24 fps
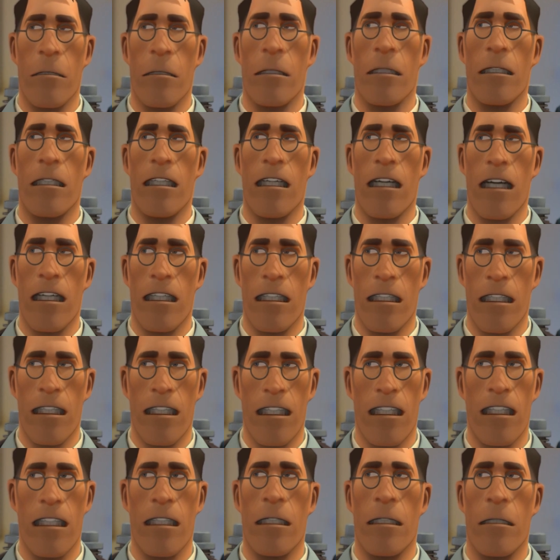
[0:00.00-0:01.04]
She
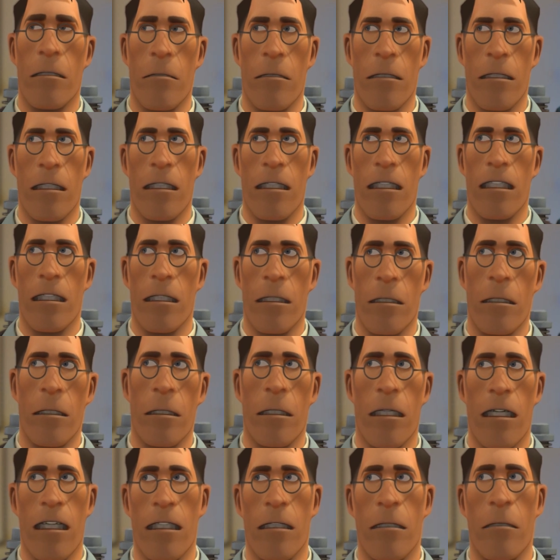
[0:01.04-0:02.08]
has been
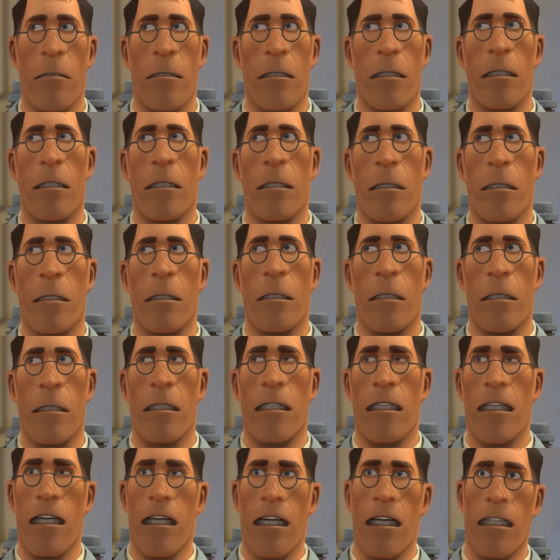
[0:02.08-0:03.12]
threatening me with the
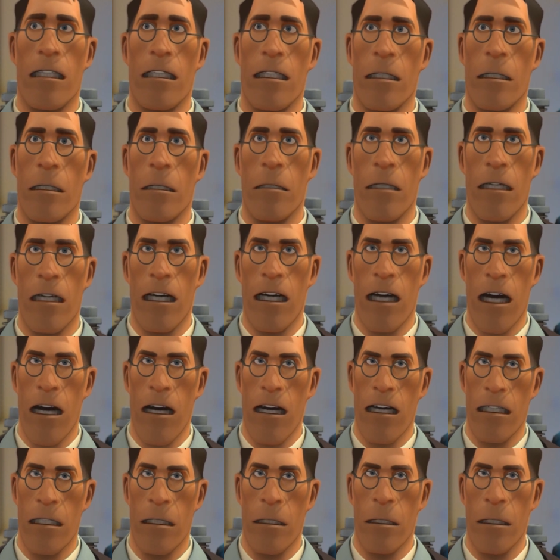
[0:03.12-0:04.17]
loss of my
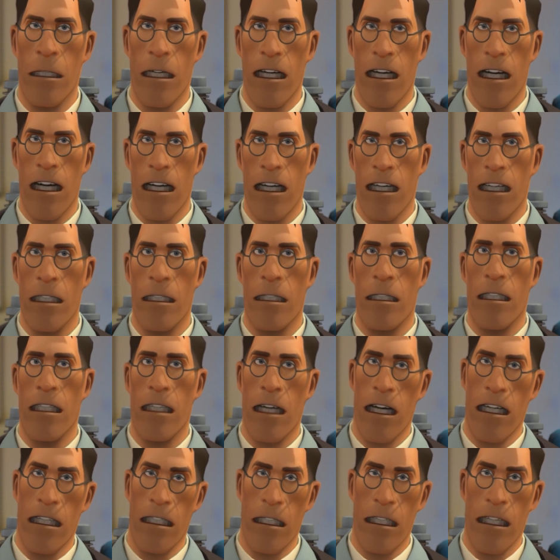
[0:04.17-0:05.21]
job if I
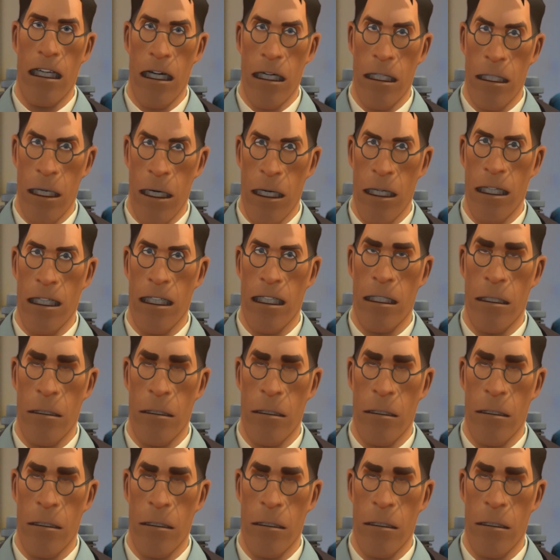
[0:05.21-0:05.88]
don't do it.